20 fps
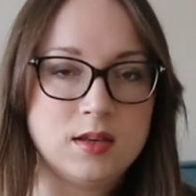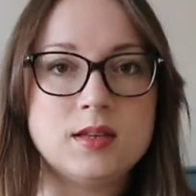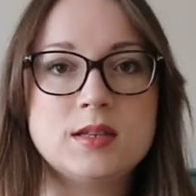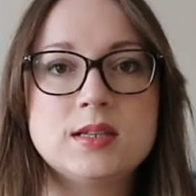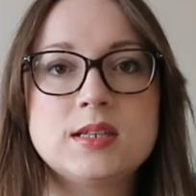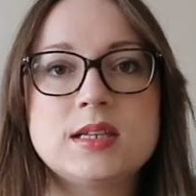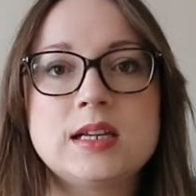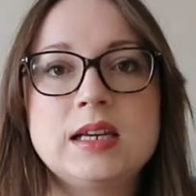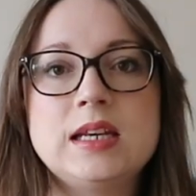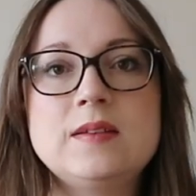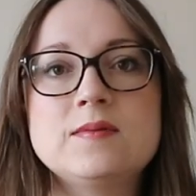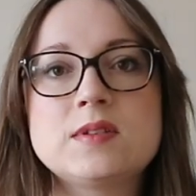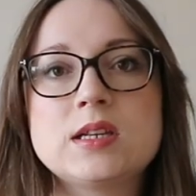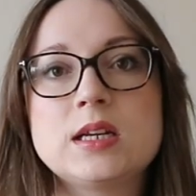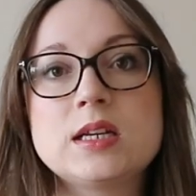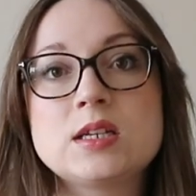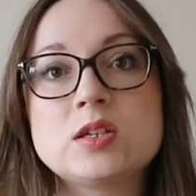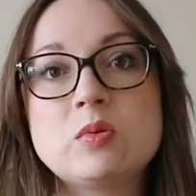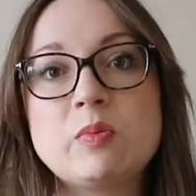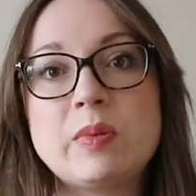sleeves a
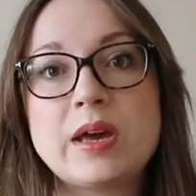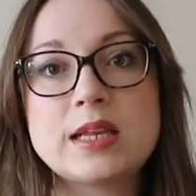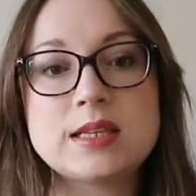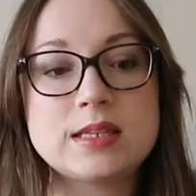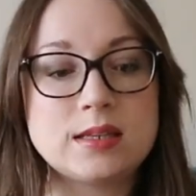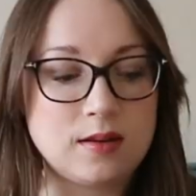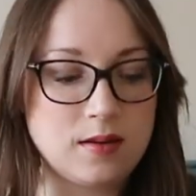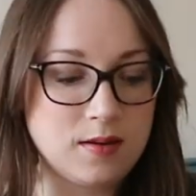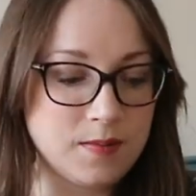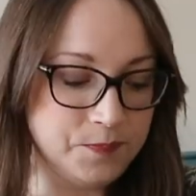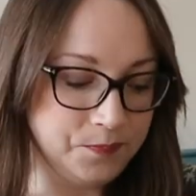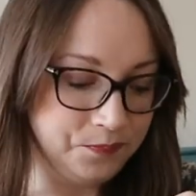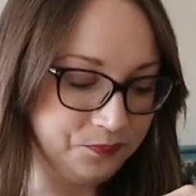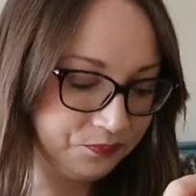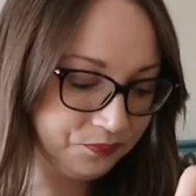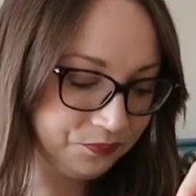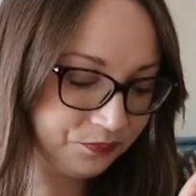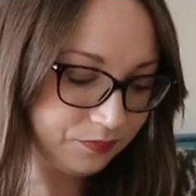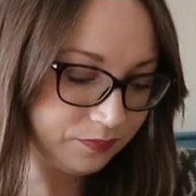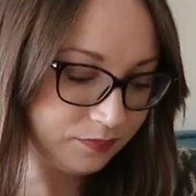little better.
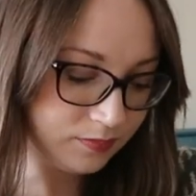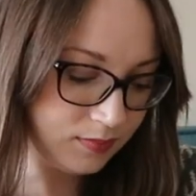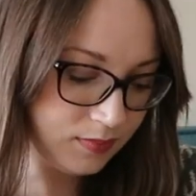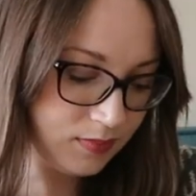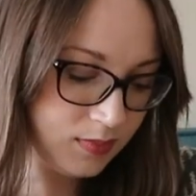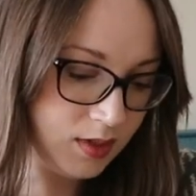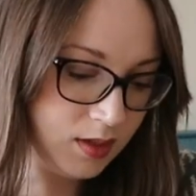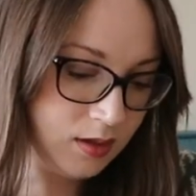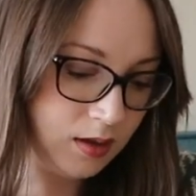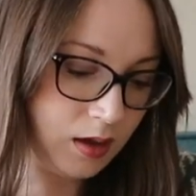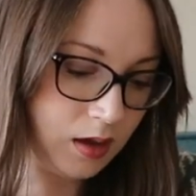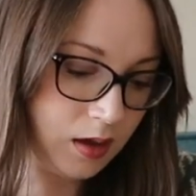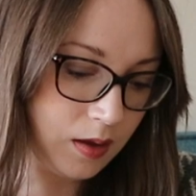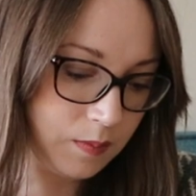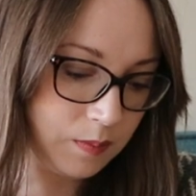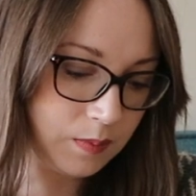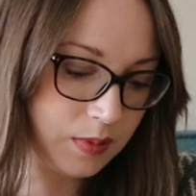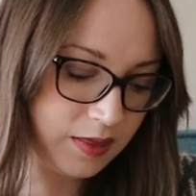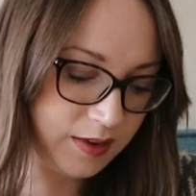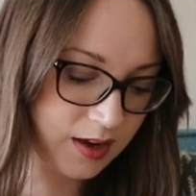
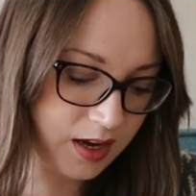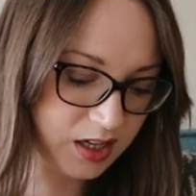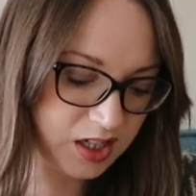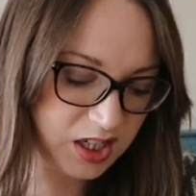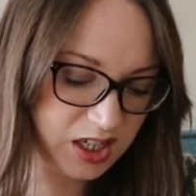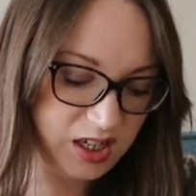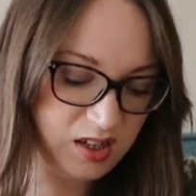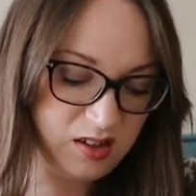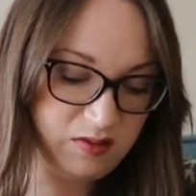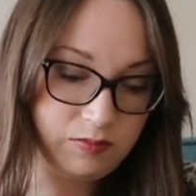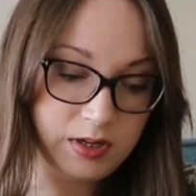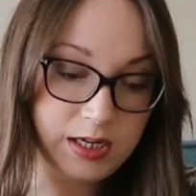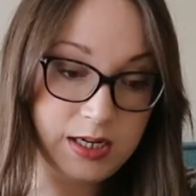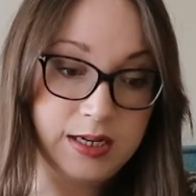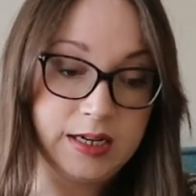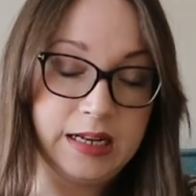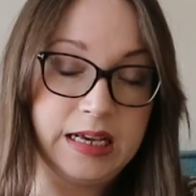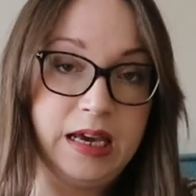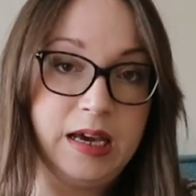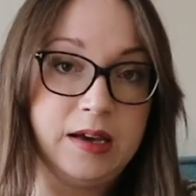But they actually look really
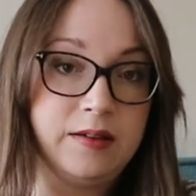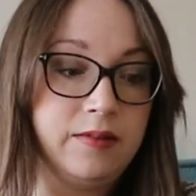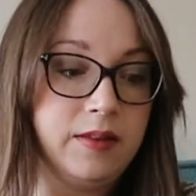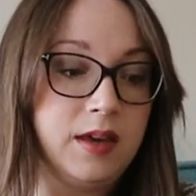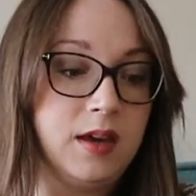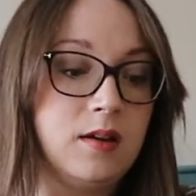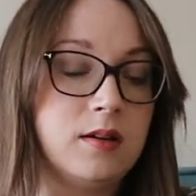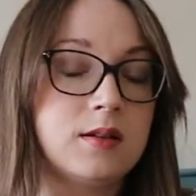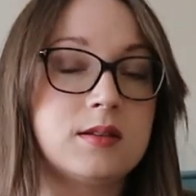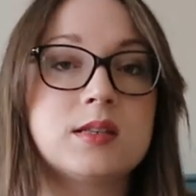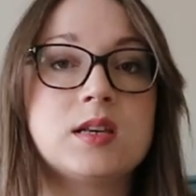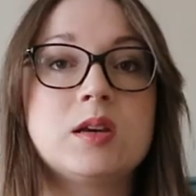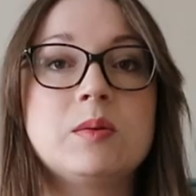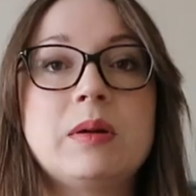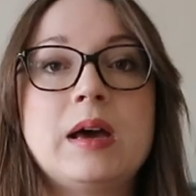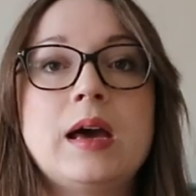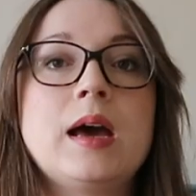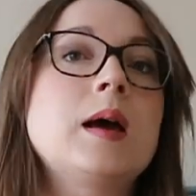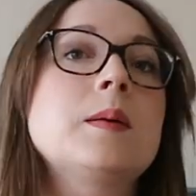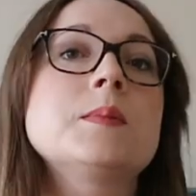neat how they are, so
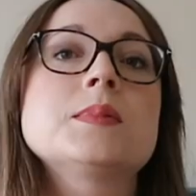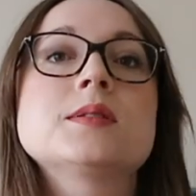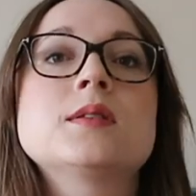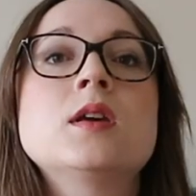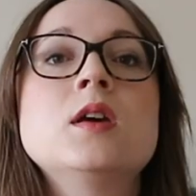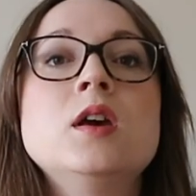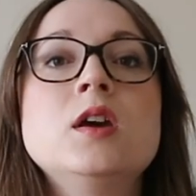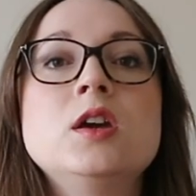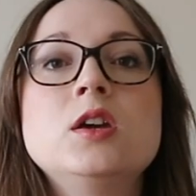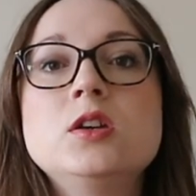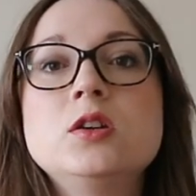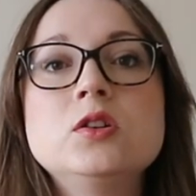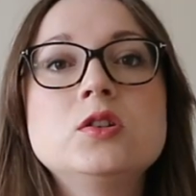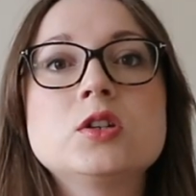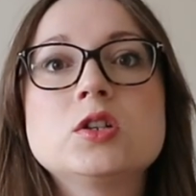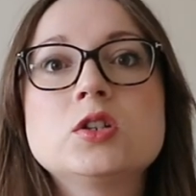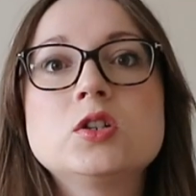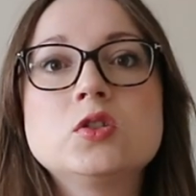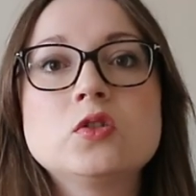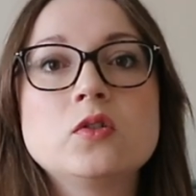perhaps you
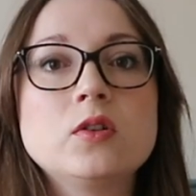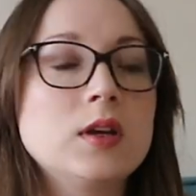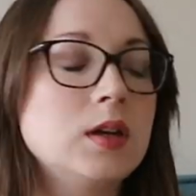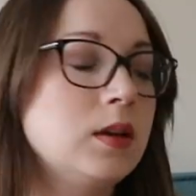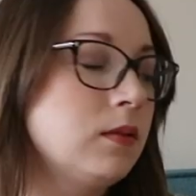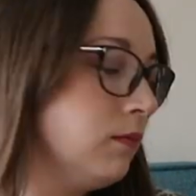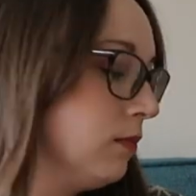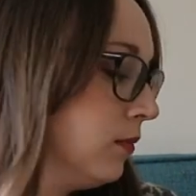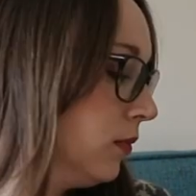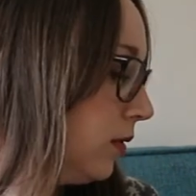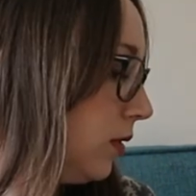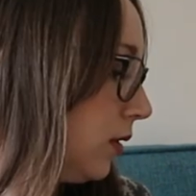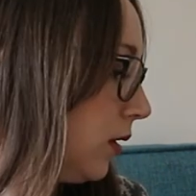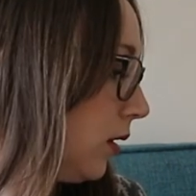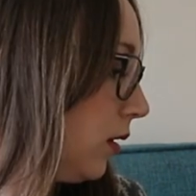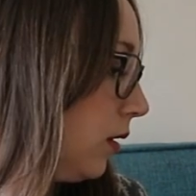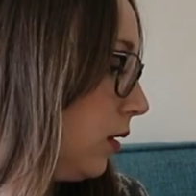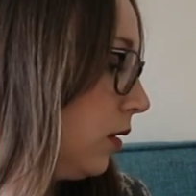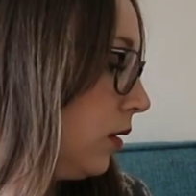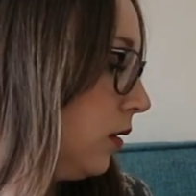just join
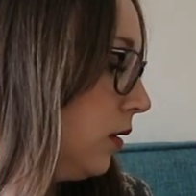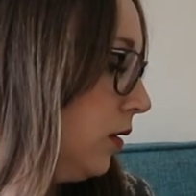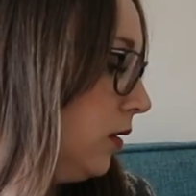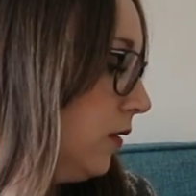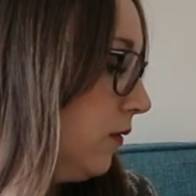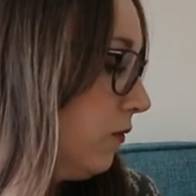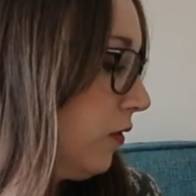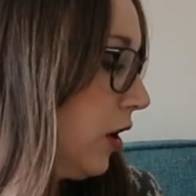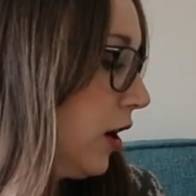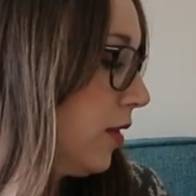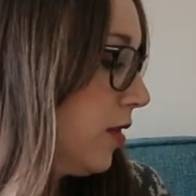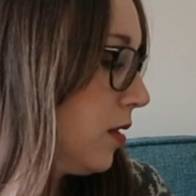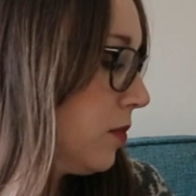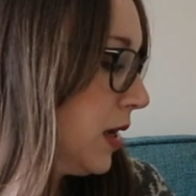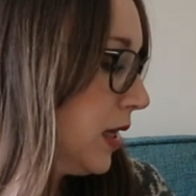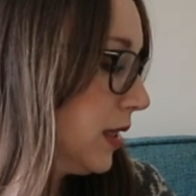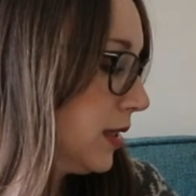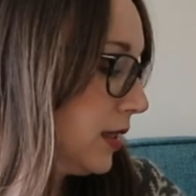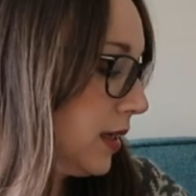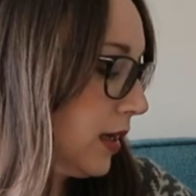the front and the
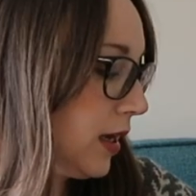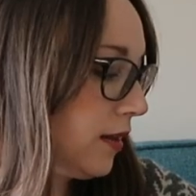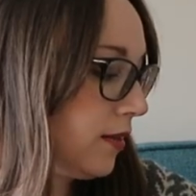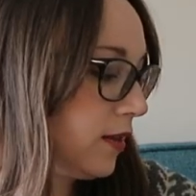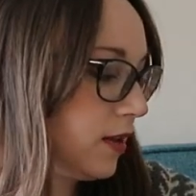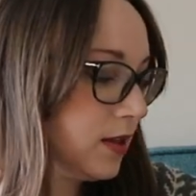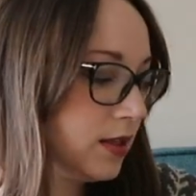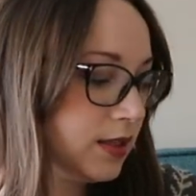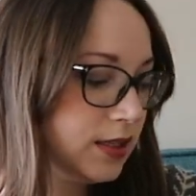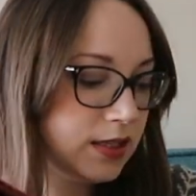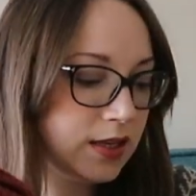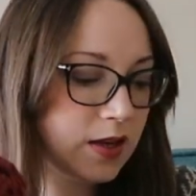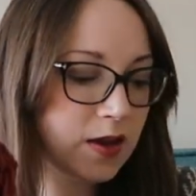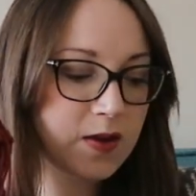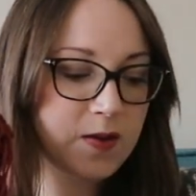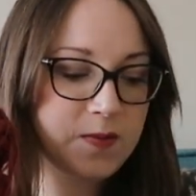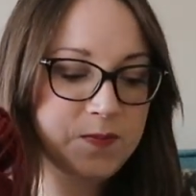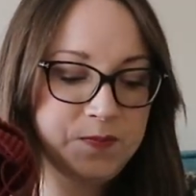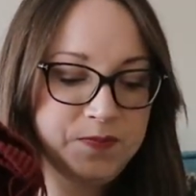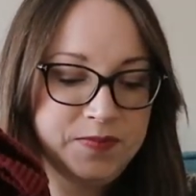backs together.
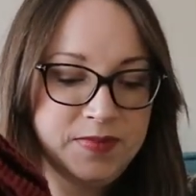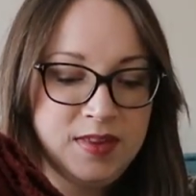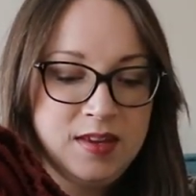So